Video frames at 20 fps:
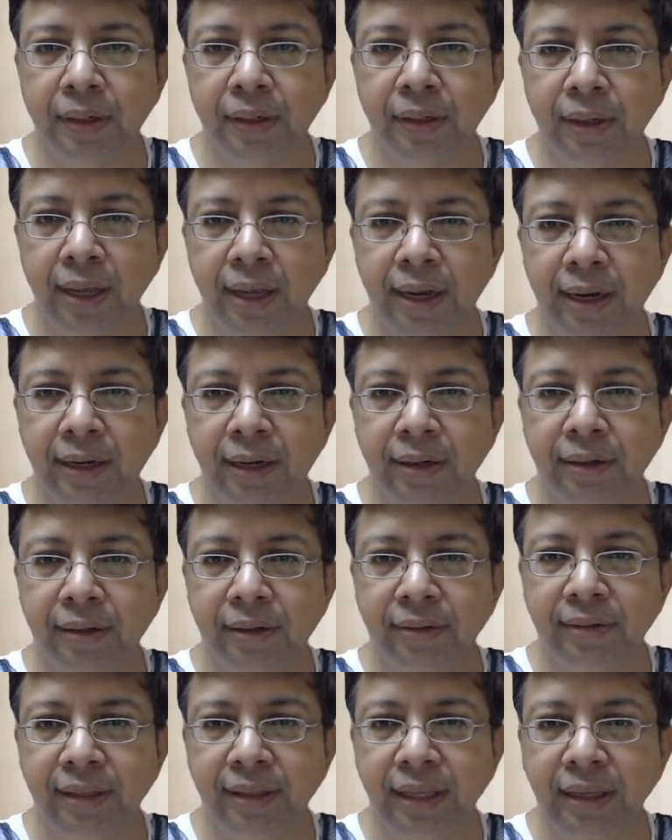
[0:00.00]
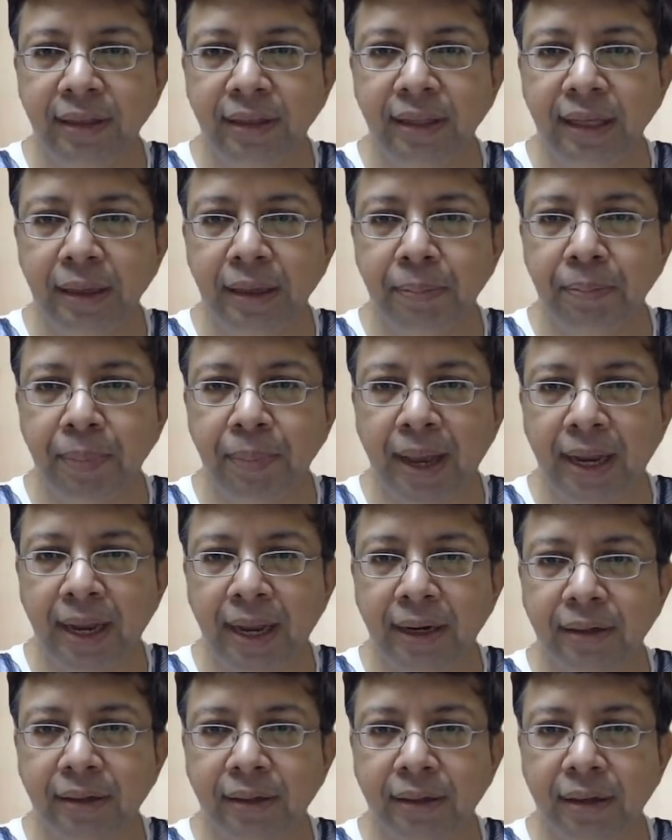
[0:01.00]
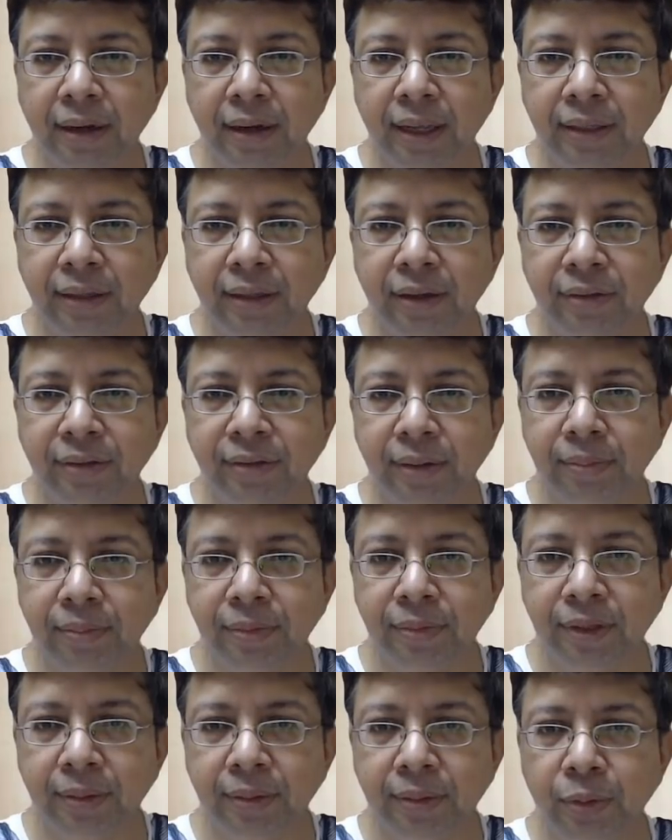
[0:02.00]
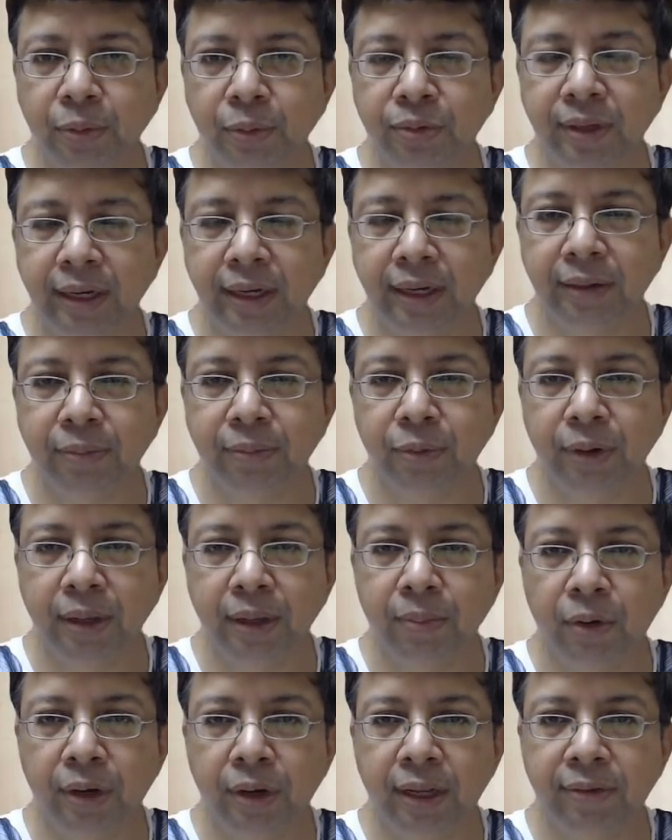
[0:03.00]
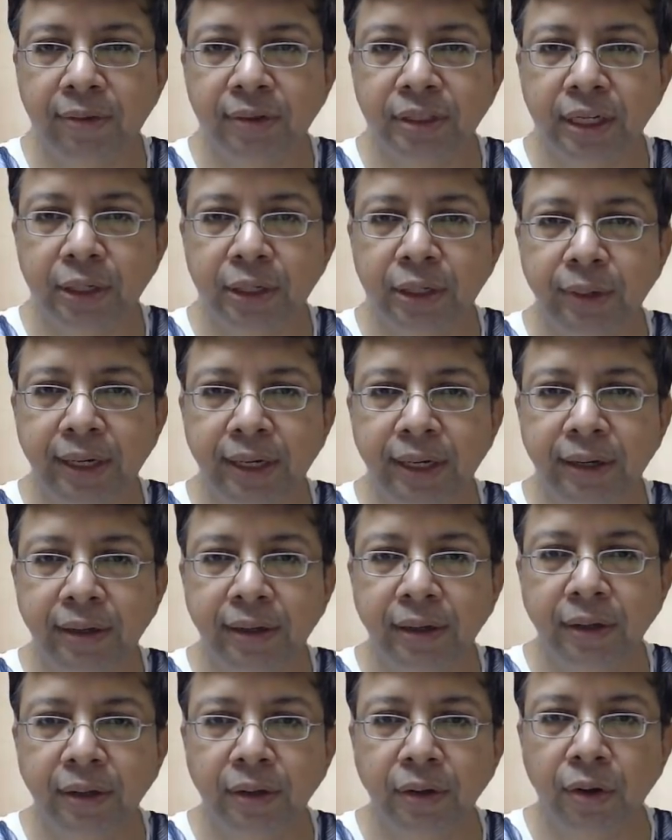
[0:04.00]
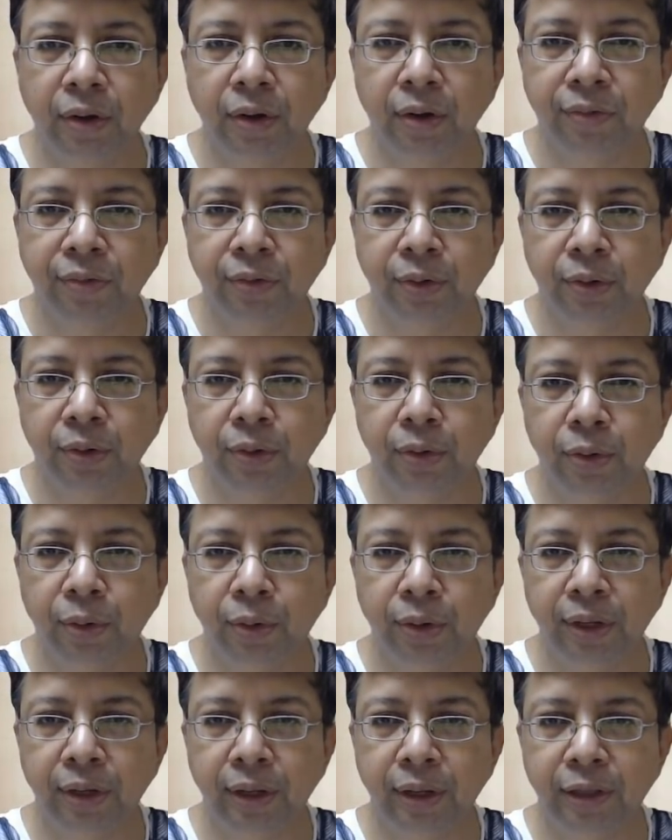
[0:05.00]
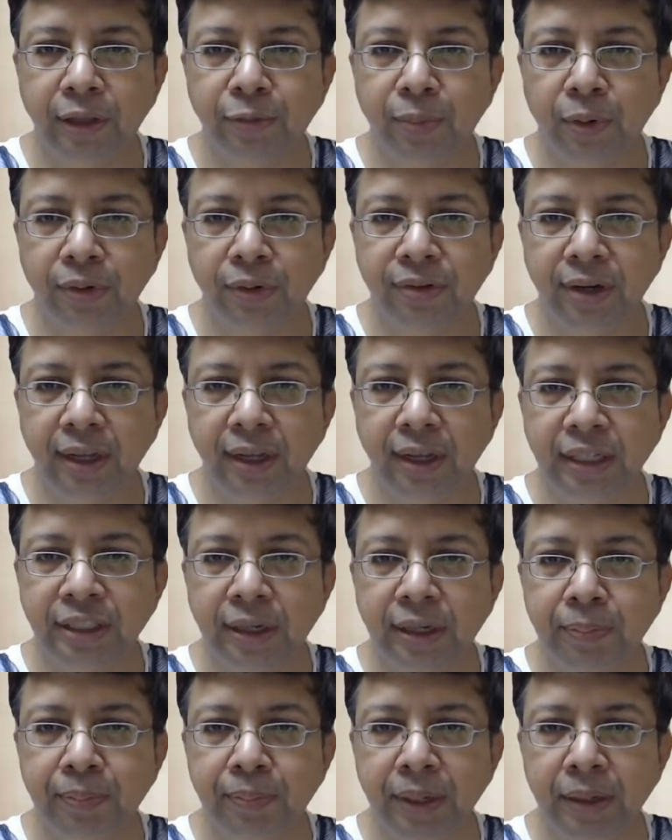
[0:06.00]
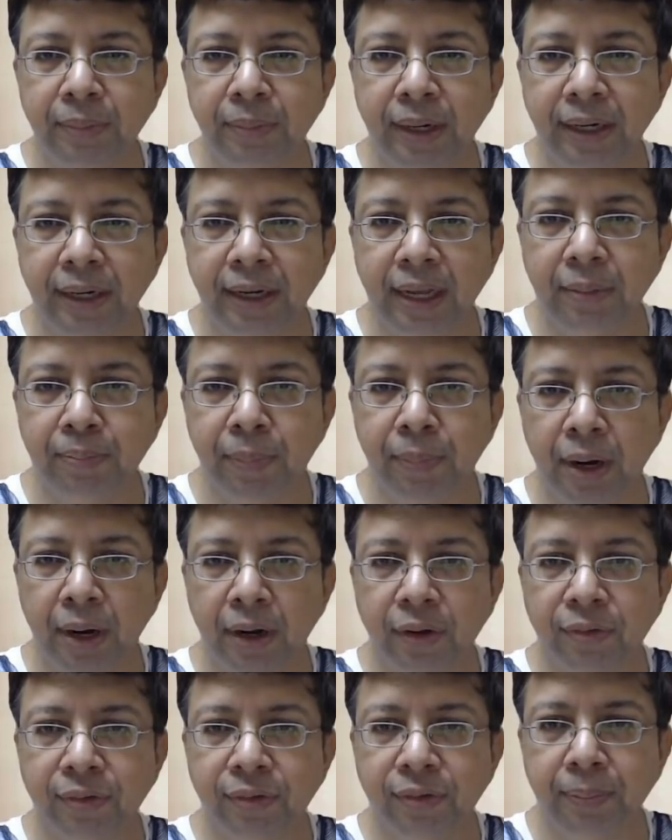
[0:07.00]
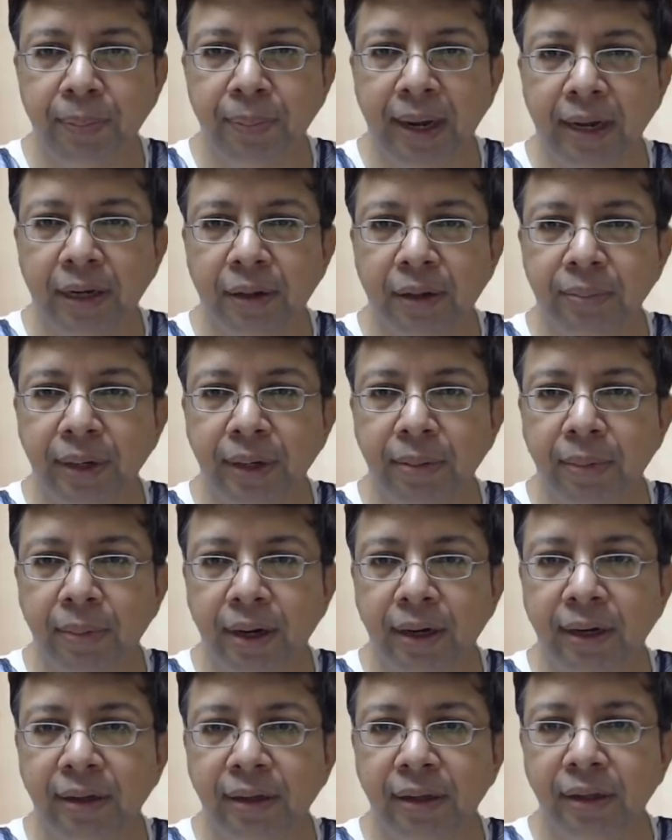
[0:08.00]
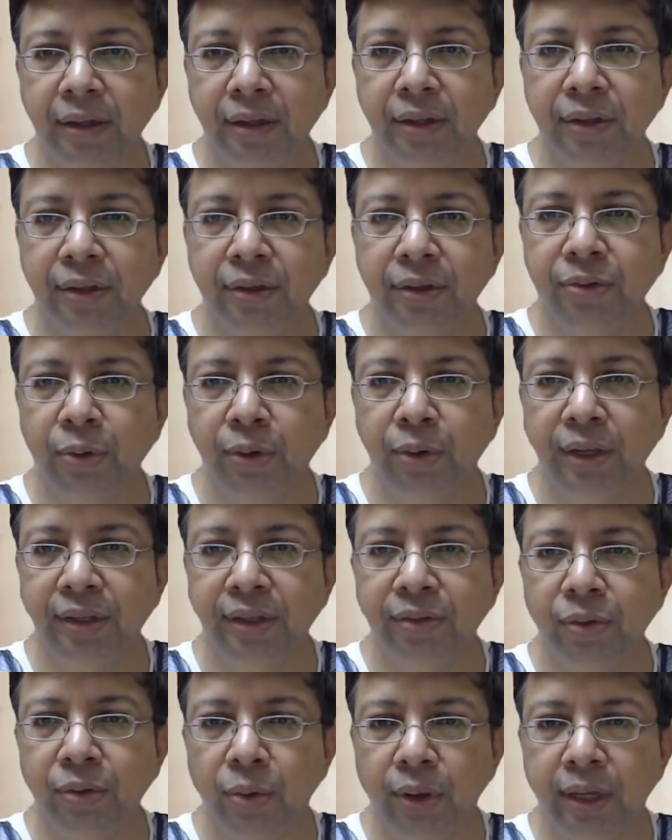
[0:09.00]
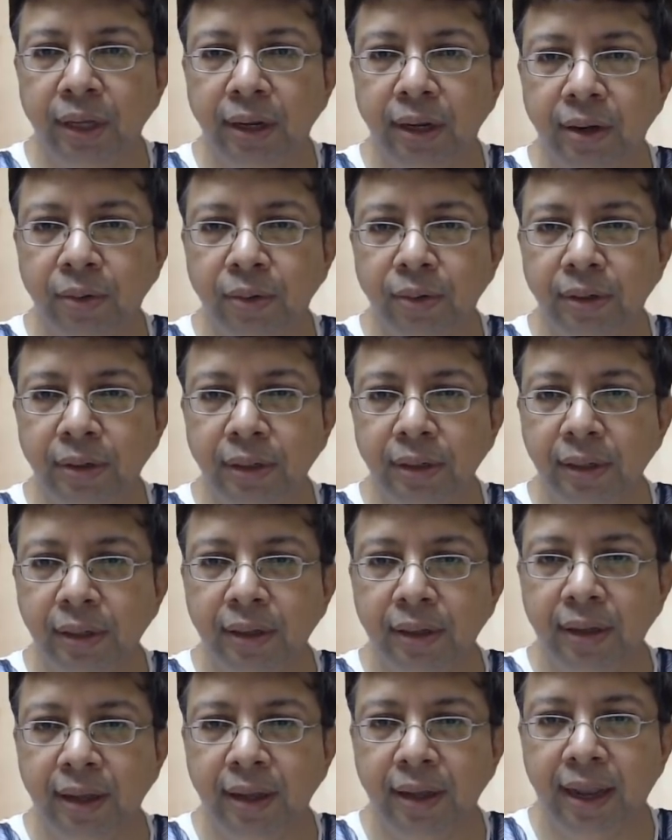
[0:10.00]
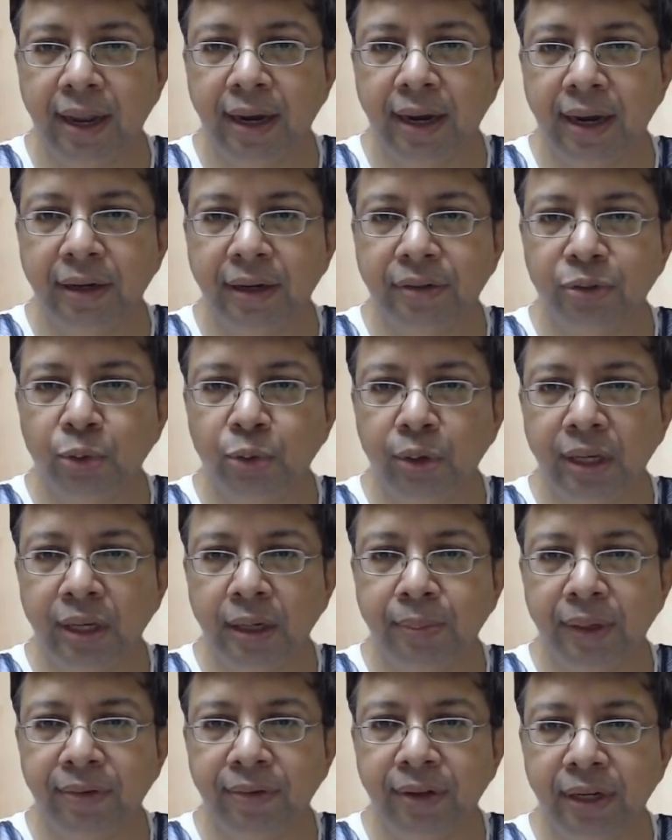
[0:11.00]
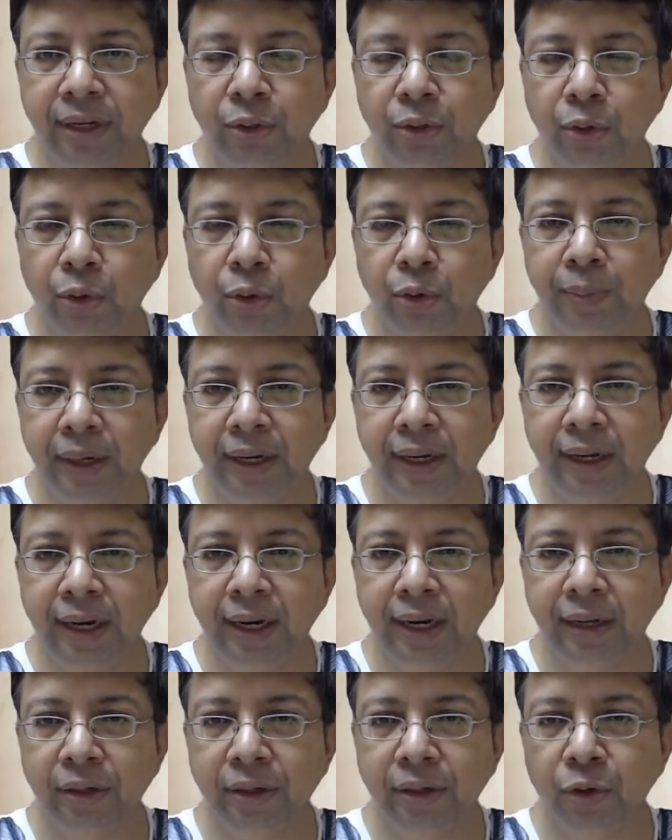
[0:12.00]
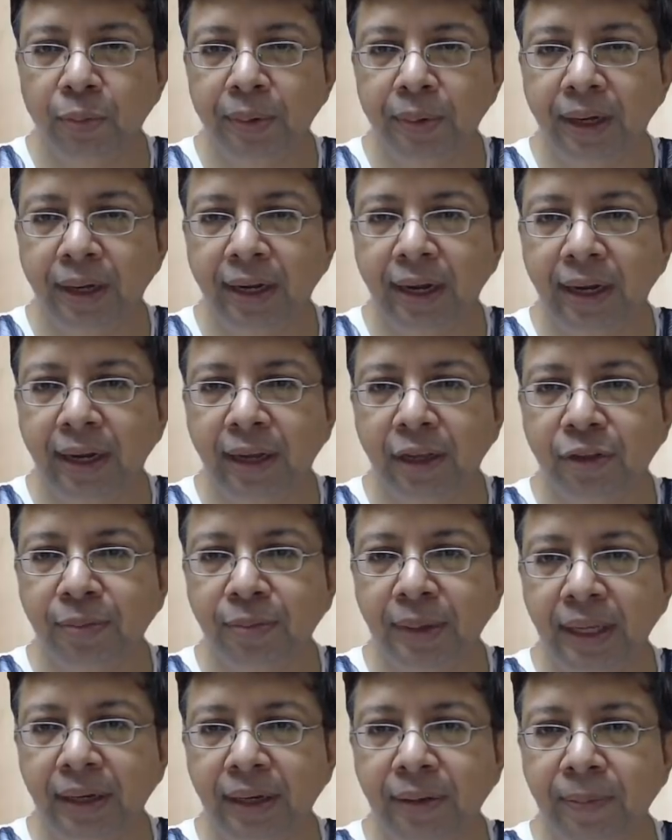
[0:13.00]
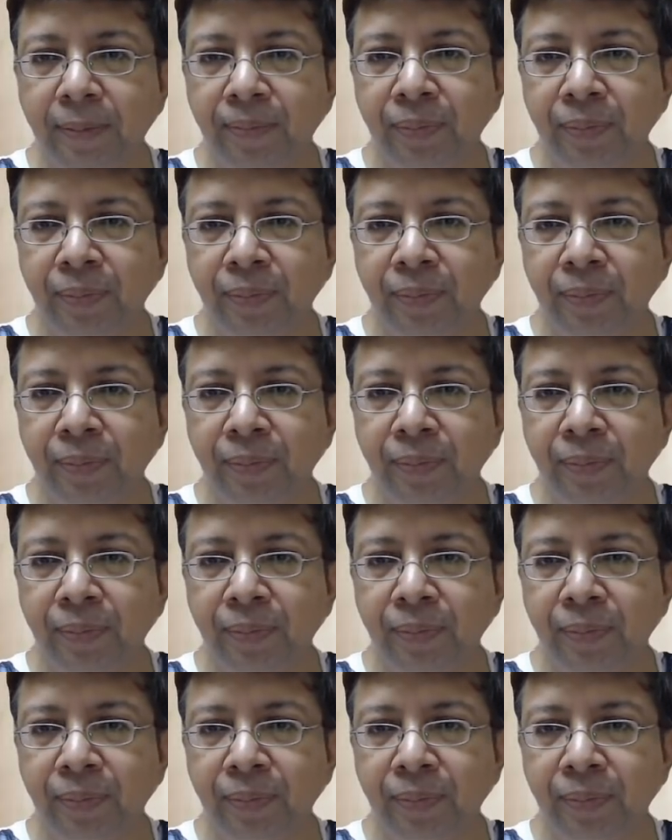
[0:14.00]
and seeing the impact. Like there's some news item today morning, which I tweeted of, Korean exports really jumping big time. Part of the pent-up demand story is going around and it's showing up even in European data. European data has been,